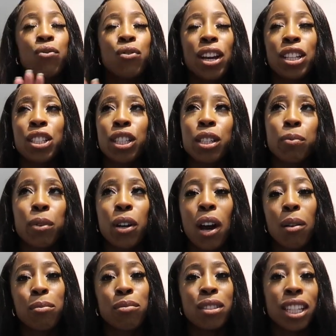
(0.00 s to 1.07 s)
Friendships
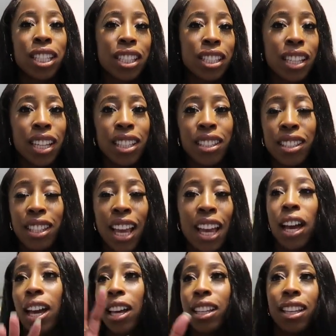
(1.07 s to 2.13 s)
become distant. Eh,
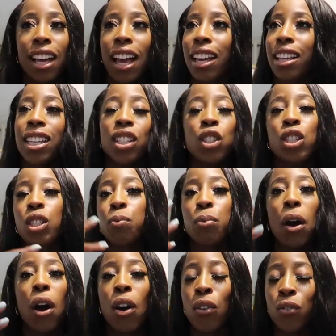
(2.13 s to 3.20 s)
it's just
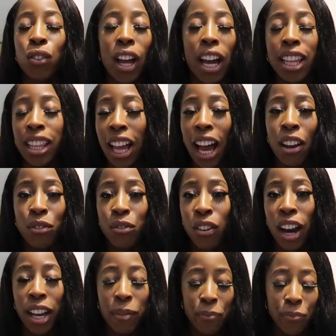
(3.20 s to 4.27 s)
part of like life,
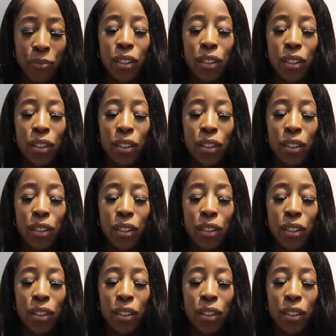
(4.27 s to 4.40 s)
right?